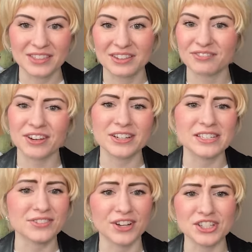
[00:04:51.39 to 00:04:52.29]
the very
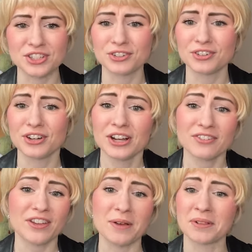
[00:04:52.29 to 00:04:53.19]
dysfunctional
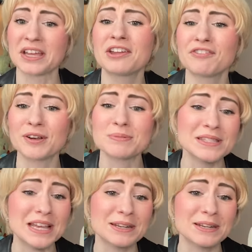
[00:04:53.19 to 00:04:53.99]
family from Sun